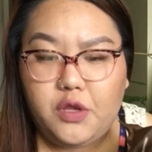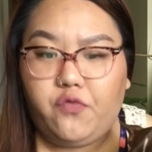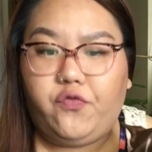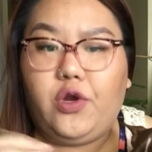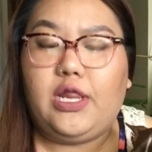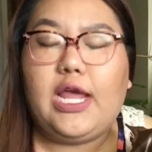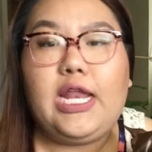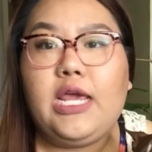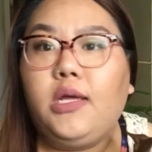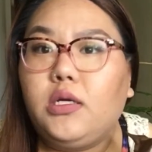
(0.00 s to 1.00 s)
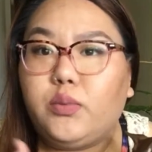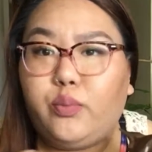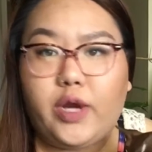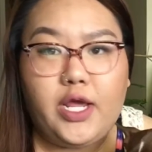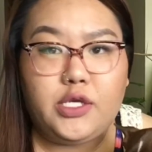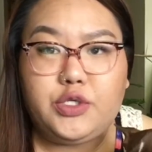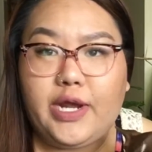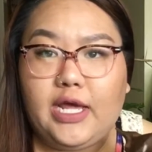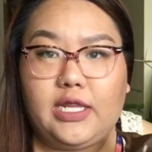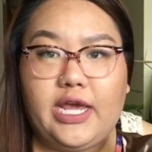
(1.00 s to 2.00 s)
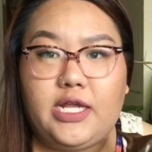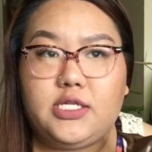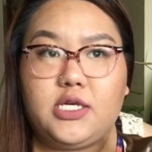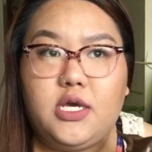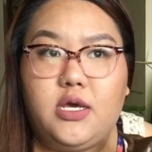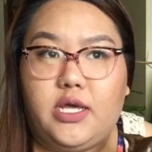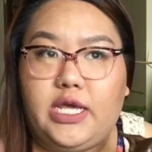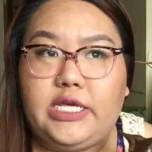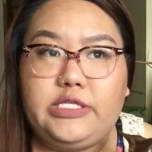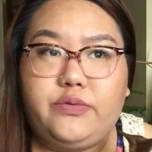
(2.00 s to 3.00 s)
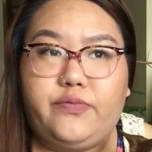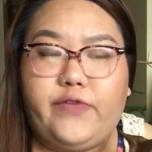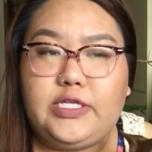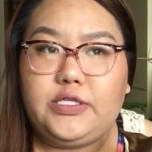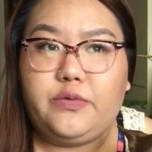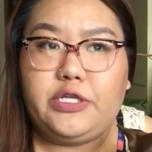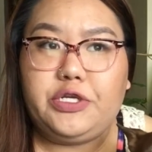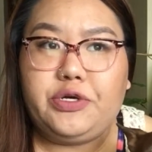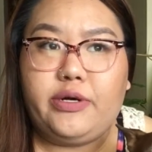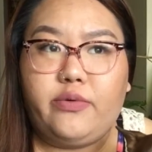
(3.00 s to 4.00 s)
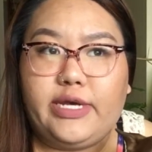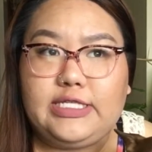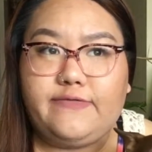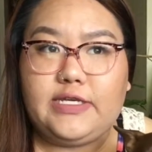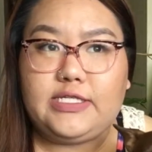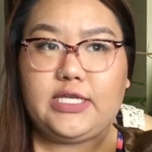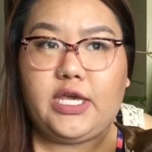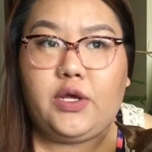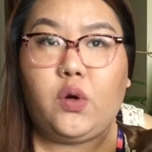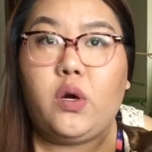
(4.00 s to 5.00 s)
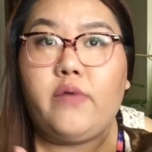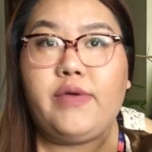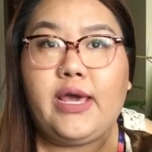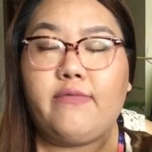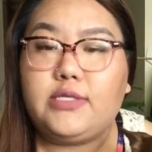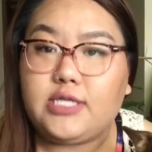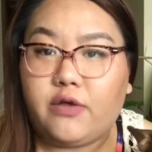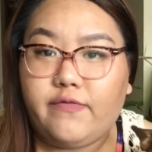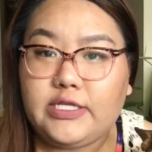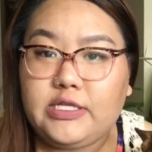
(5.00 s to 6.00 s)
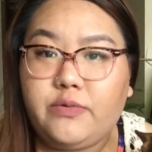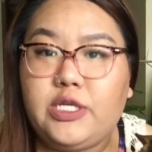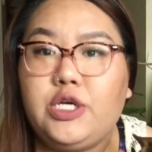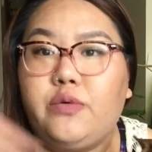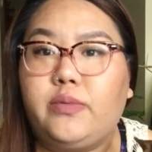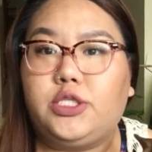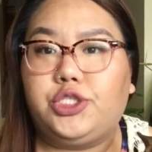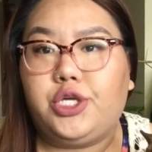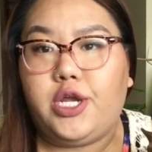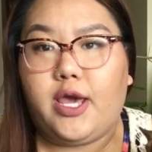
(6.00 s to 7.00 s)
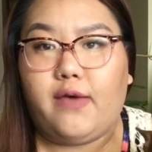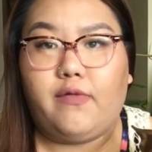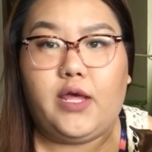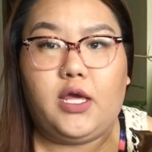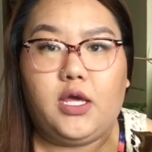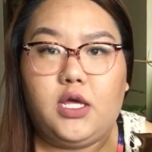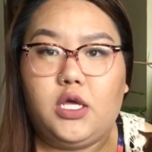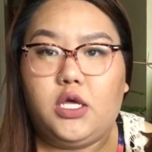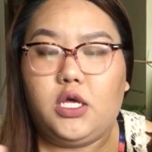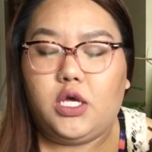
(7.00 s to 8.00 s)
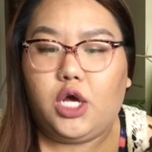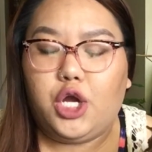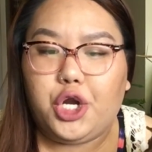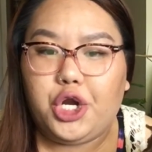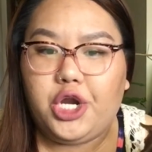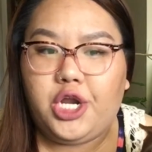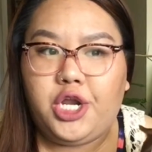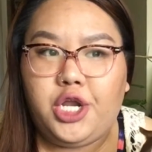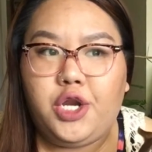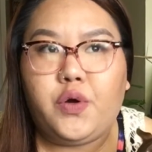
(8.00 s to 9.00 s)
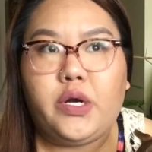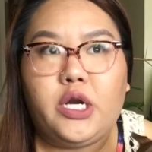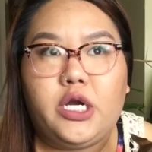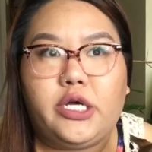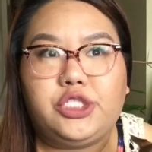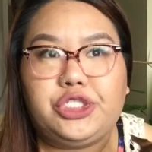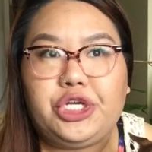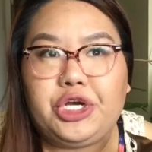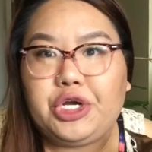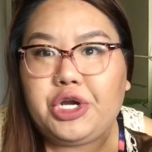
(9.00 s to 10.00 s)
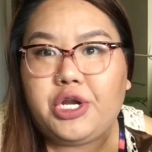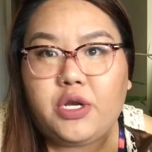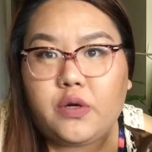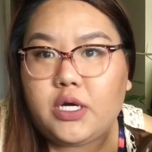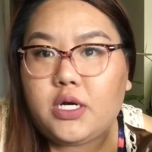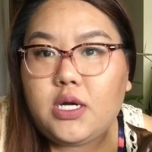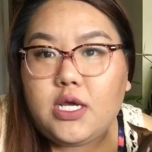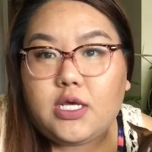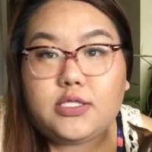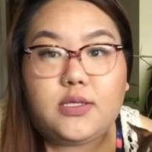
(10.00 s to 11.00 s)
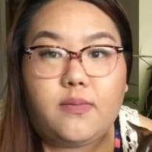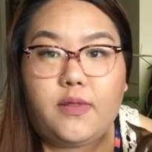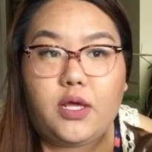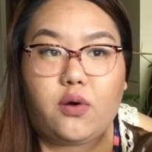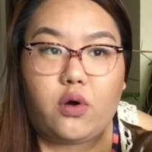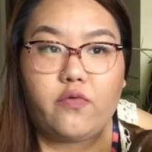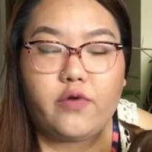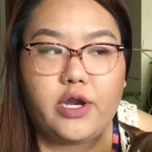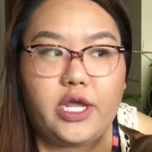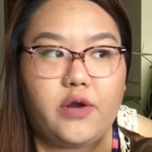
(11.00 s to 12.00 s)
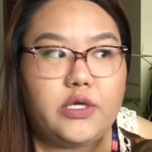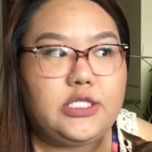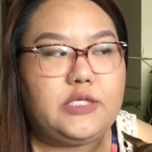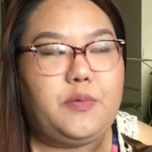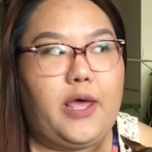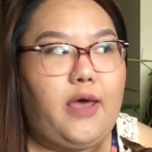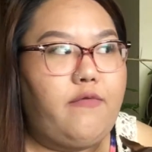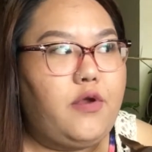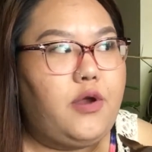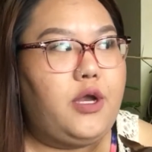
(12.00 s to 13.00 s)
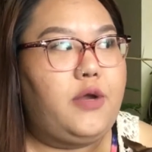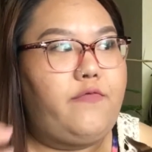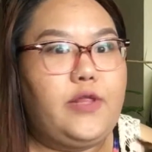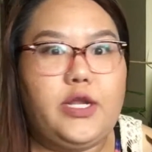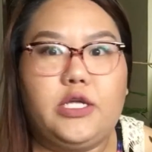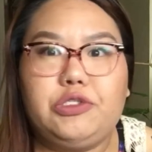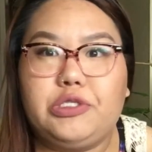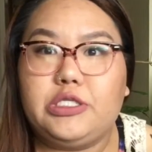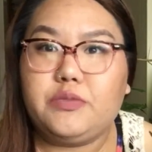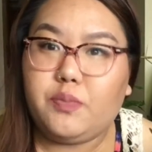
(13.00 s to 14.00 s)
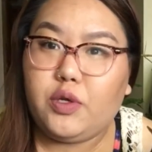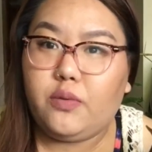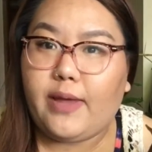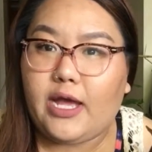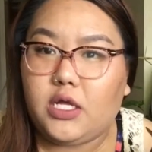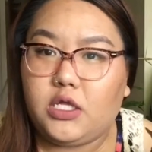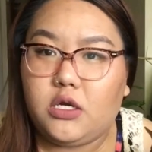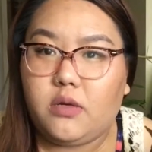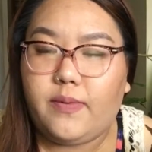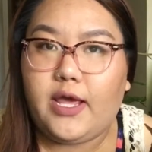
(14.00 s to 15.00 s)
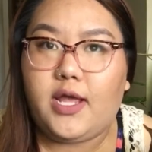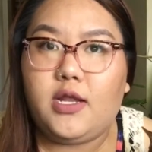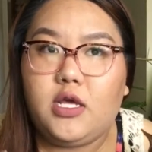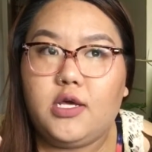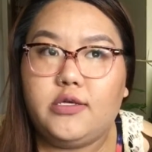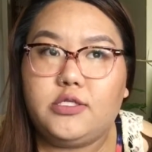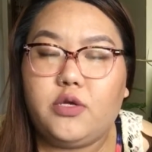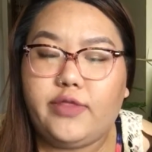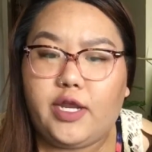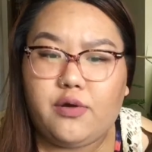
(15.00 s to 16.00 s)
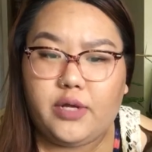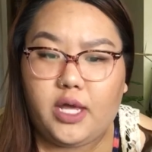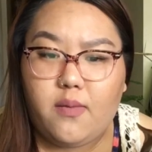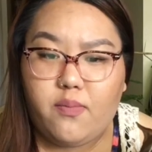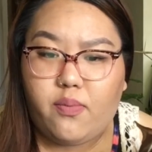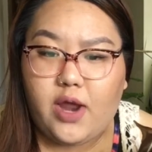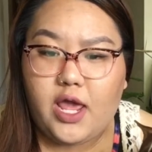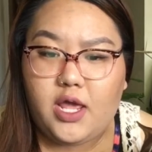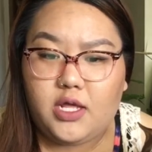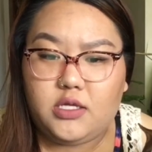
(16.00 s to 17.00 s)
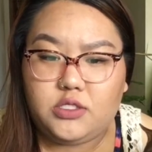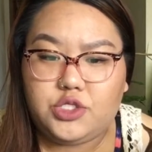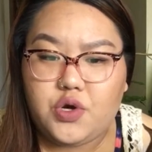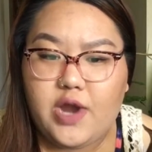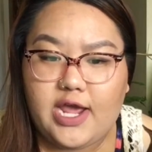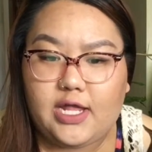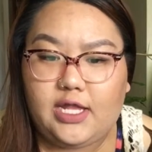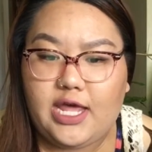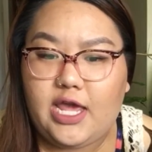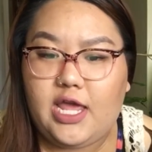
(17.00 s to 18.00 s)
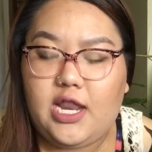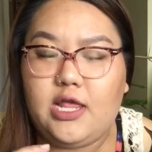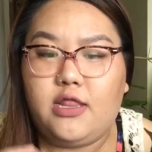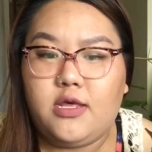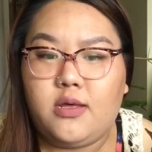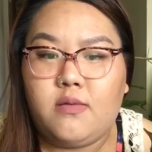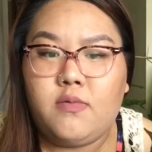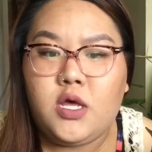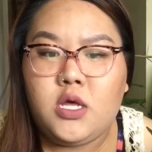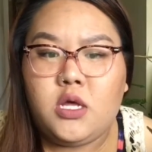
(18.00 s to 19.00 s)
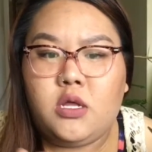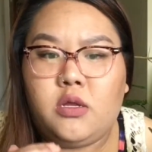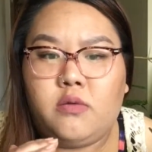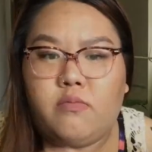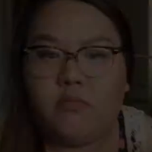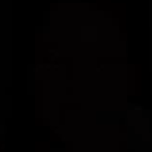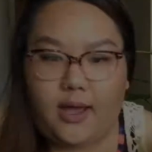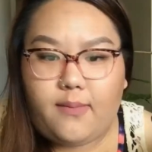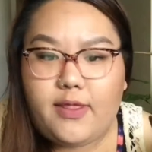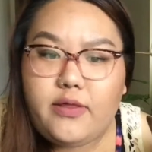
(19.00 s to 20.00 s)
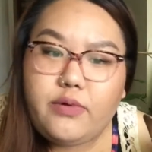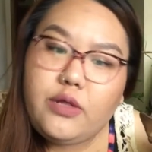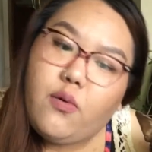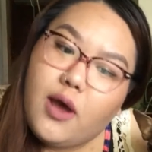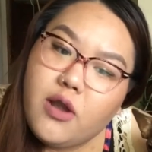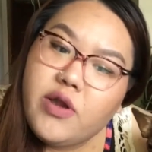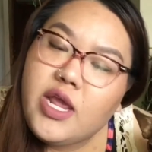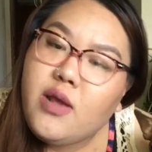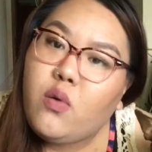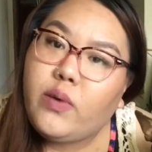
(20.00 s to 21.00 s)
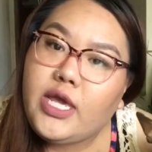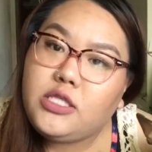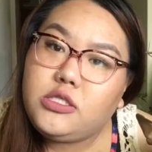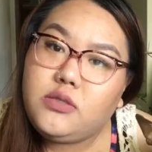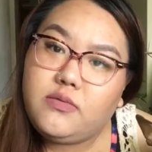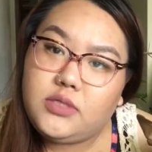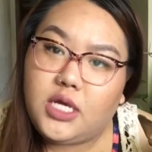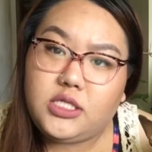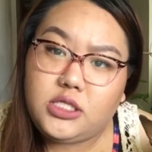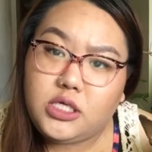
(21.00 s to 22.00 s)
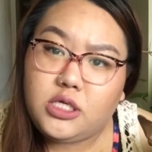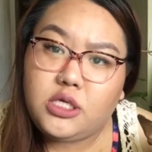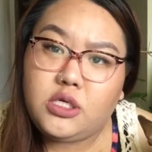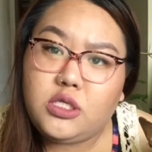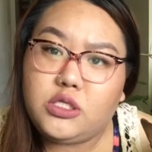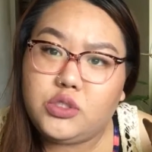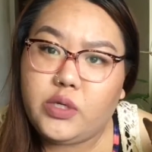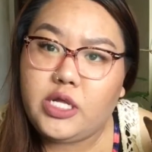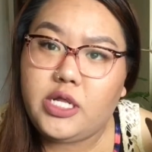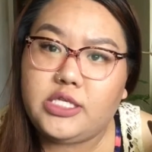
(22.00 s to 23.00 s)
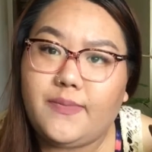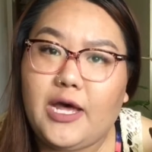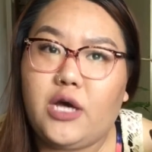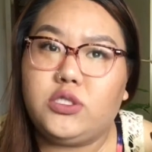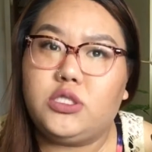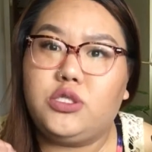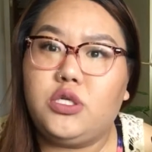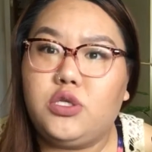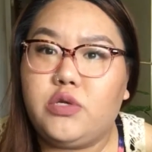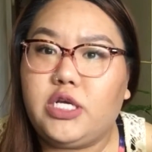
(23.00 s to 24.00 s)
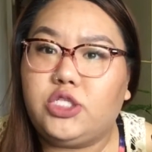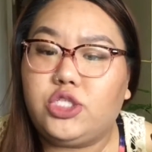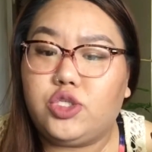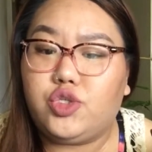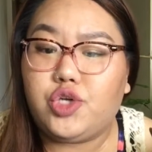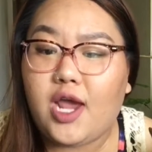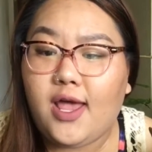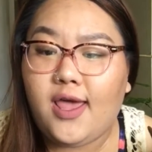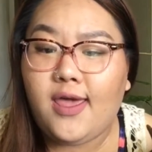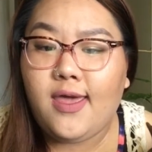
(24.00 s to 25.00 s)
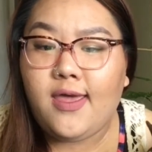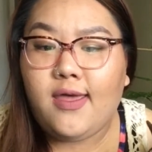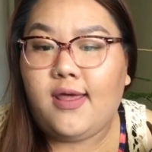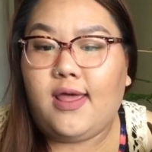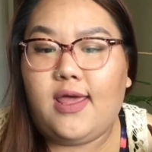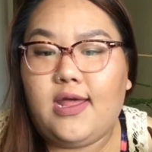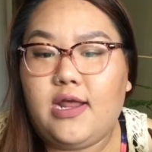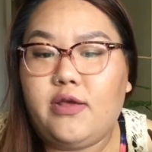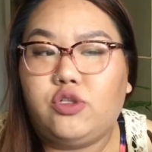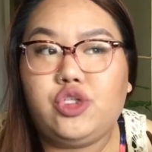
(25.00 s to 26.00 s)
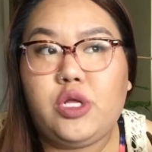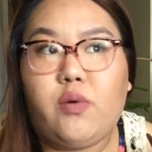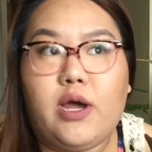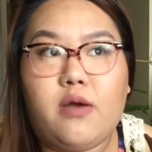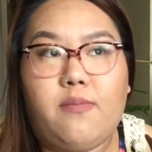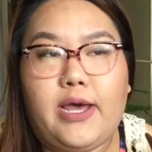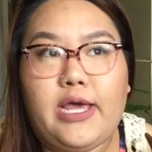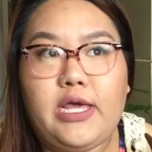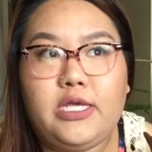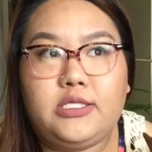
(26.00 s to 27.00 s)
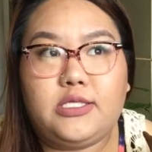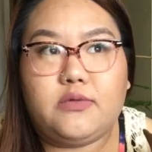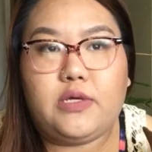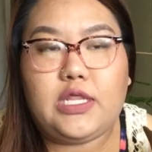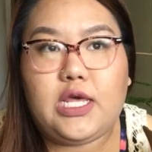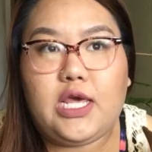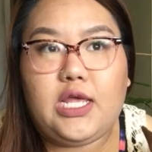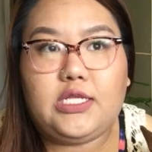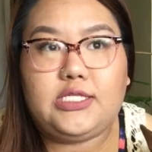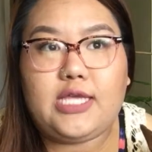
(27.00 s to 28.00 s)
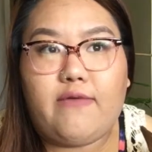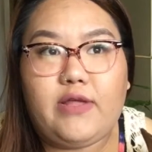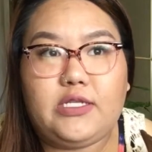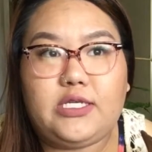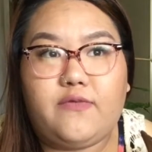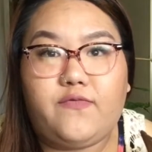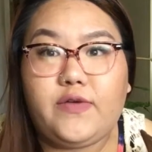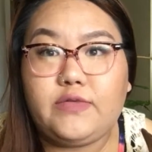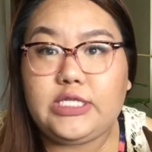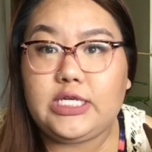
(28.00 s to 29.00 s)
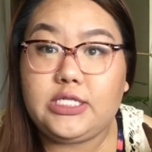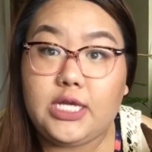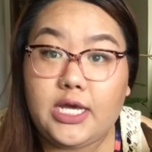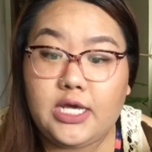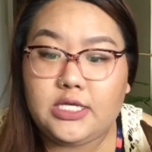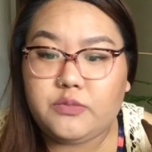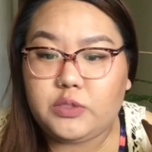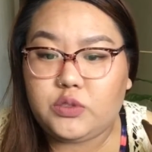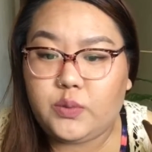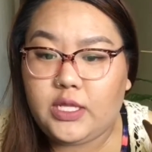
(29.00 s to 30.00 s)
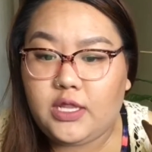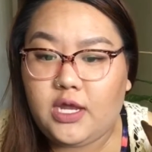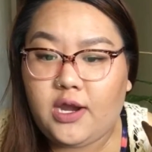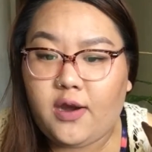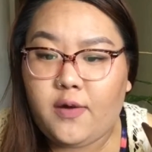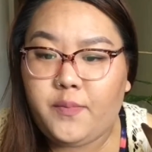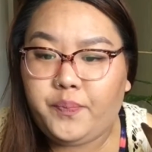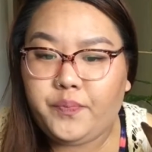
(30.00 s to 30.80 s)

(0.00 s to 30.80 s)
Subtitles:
for lighting, bright and direct light, east facing window or west facing, or if you have a south facing window, make sure you have like a curtain or a sheer curtain or something over it, or just have your philodendrons pulled back a little bit so they don't get bright direct light hitting them. And then with watering, wait until the soil is about 2 to 3 inches dry, and I usually water mine within 7 to 15 days between there.